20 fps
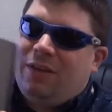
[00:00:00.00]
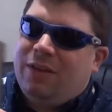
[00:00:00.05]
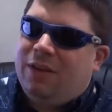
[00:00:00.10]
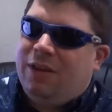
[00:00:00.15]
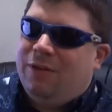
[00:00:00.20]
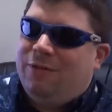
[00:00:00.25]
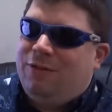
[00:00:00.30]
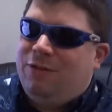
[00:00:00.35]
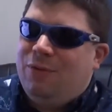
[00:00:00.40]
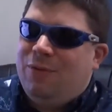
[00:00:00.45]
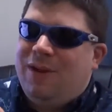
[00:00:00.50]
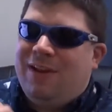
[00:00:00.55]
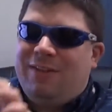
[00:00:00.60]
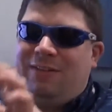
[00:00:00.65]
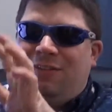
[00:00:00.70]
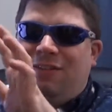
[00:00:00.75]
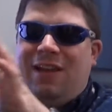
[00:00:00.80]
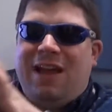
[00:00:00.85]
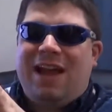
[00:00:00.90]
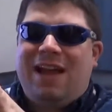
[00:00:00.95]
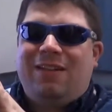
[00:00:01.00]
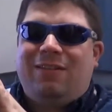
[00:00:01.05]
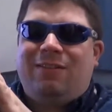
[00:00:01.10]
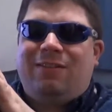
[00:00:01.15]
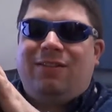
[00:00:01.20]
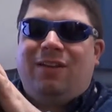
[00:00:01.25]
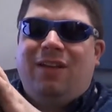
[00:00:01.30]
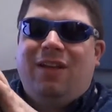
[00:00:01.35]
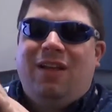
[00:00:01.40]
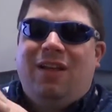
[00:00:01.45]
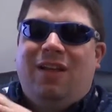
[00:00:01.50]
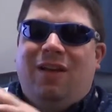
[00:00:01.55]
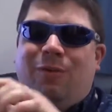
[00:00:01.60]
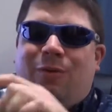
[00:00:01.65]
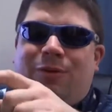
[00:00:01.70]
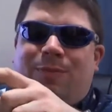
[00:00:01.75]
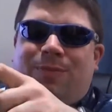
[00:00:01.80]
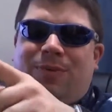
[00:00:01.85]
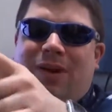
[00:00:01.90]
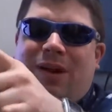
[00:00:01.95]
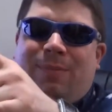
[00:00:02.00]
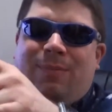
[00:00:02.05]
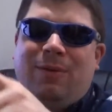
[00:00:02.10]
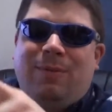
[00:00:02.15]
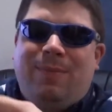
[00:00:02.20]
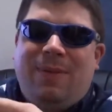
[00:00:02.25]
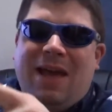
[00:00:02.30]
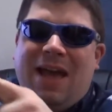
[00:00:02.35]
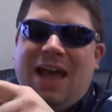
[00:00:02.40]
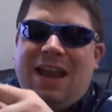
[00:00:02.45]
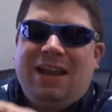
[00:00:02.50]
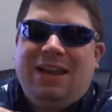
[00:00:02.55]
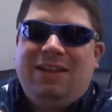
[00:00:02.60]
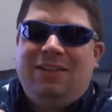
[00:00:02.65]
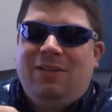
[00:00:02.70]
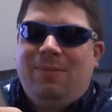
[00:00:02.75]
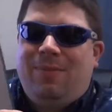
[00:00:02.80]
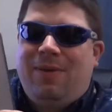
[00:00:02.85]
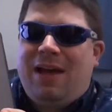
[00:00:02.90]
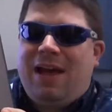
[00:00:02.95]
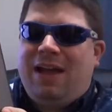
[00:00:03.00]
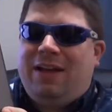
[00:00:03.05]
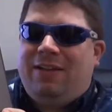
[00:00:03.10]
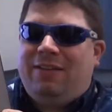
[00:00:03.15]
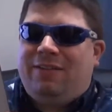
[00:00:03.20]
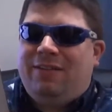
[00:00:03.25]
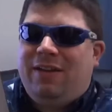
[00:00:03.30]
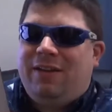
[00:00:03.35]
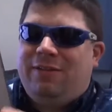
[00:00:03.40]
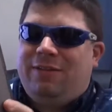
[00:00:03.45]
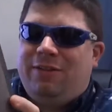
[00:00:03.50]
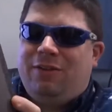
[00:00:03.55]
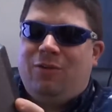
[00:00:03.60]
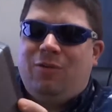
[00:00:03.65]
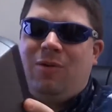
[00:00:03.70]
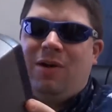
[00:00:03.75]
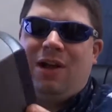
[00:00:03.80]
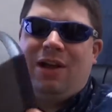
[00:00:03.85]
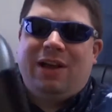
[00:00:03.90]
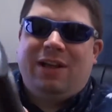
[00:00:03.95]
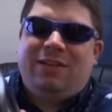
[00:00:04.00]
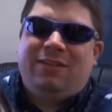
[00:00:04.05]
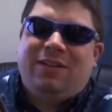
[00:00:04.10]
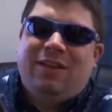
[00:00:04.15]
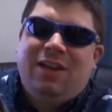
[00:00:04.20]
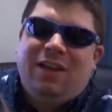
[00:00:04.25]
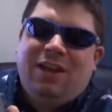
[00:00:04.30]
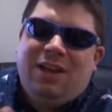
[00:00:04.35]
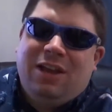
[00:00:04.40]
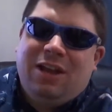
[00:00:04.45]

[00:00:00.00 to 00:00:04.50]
sats with proper padding in the back. It's nice and quiet.